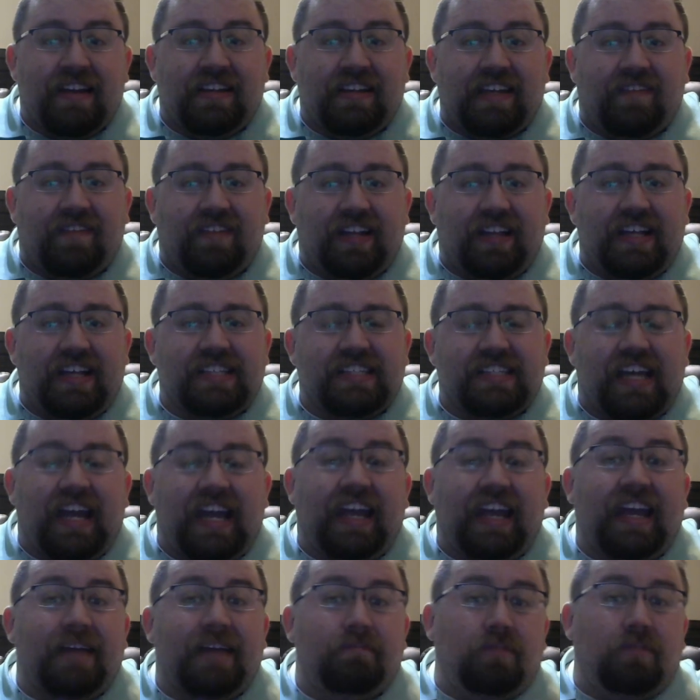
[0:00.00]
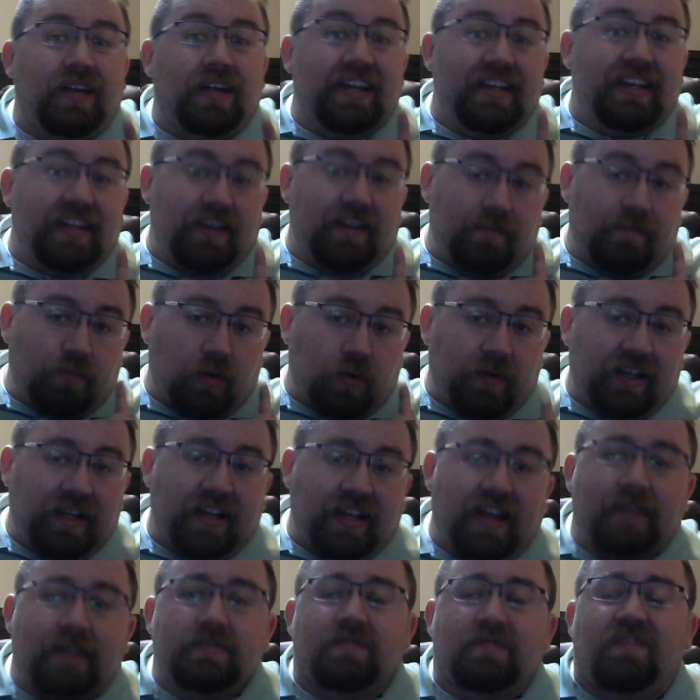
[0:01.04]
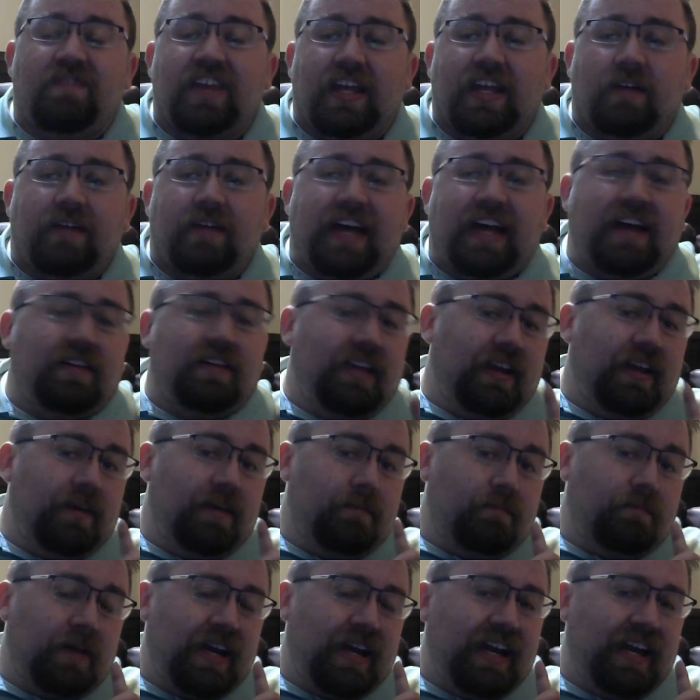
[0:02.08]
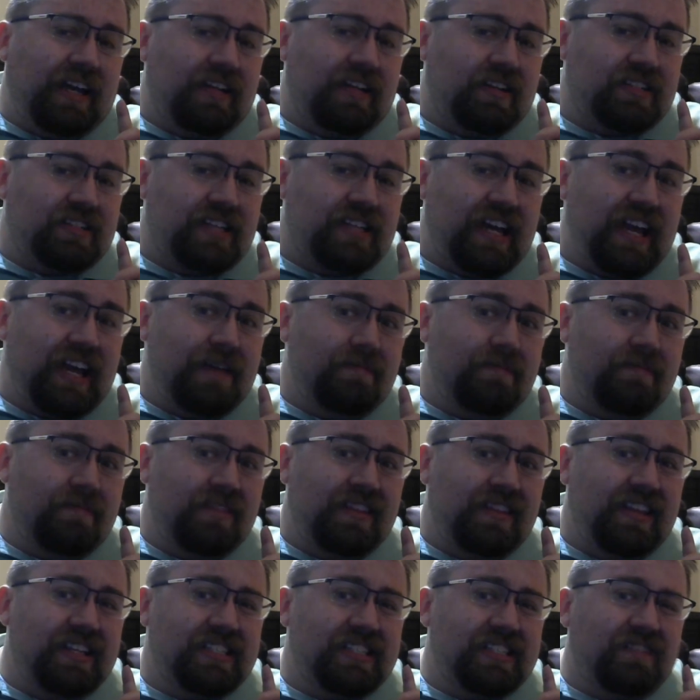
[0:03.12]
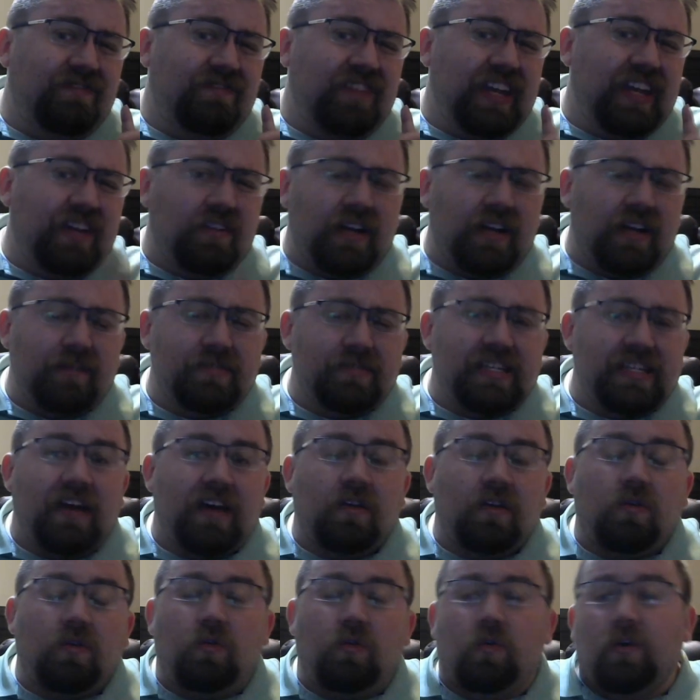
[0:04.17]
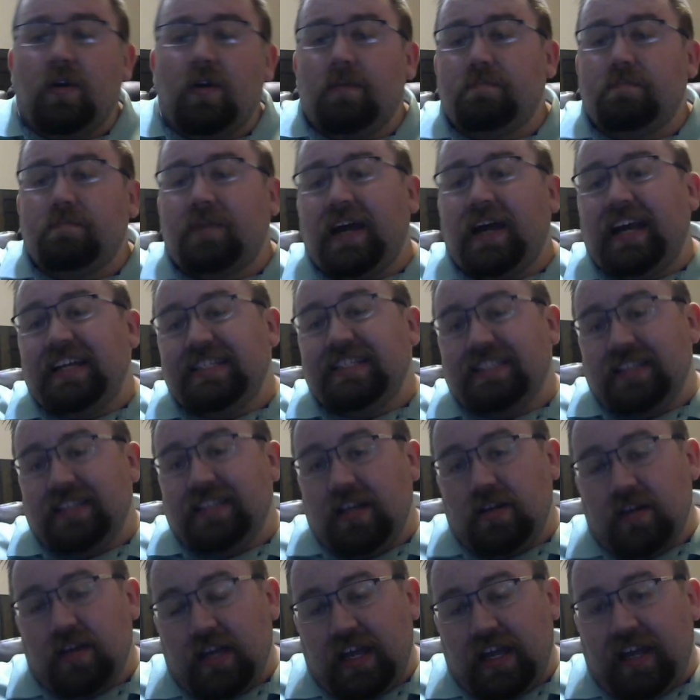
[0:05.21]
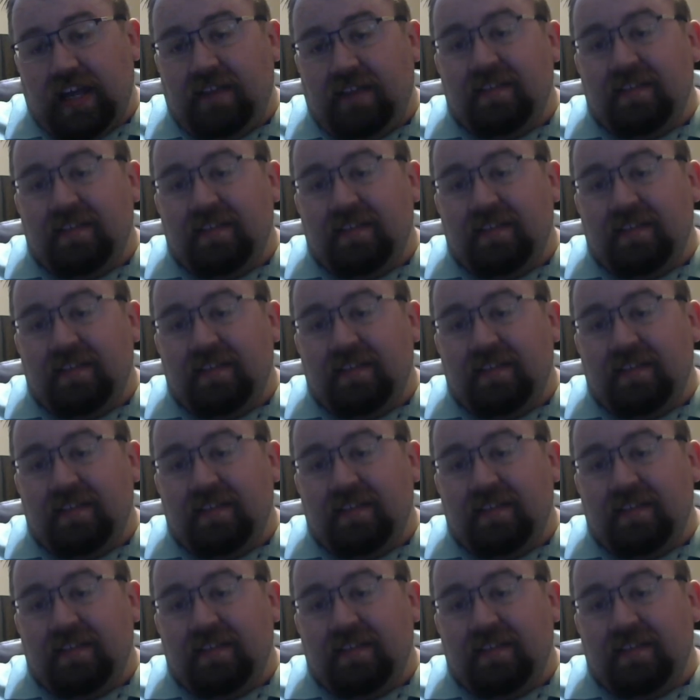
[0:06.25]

Nevertheless, I am planning to get a Brewing Labs video out either by the time this video comes out or by Sunday.